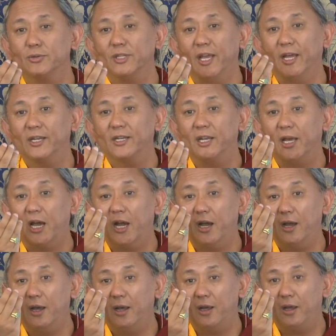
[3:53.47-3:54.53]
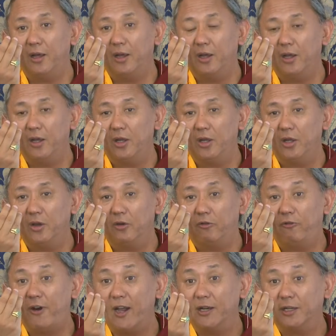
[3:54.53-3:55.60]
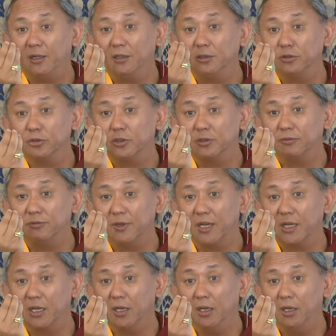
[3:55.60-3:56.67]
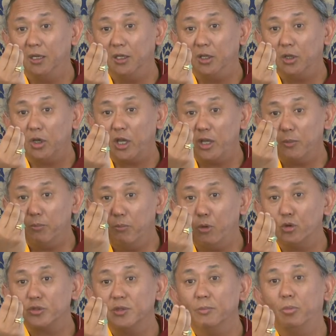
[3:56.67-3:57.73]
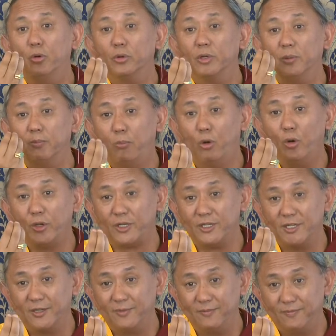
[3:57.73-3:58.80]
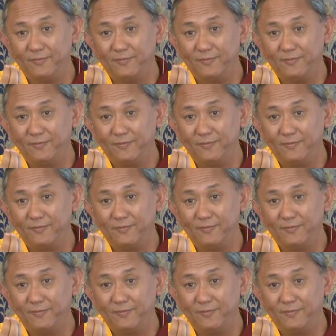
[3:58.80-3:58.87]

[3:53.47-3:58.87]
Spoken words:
that final sort of like a most important point,